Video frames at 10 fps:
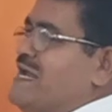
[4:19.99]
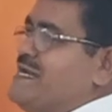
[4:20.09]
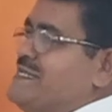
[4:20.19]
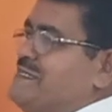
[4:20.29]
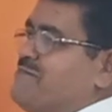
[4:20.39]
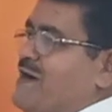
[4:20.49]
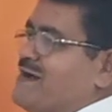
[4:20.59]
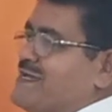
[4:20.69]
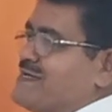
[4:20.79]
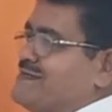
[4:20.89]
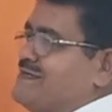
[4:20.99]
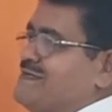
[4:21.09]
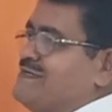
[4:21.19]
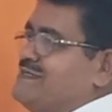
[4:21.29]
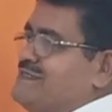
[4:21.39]
played in the
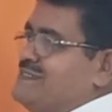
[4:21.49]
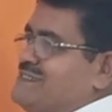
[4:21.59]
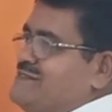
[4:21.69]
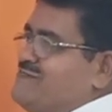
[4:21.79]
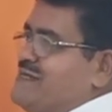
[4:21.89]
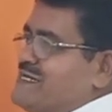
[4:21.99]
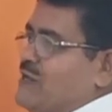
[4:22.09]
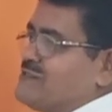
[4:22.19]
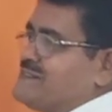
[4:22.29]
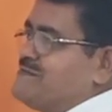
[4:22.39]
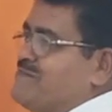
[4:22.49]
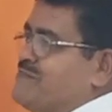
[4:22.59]
parking. This is one clause.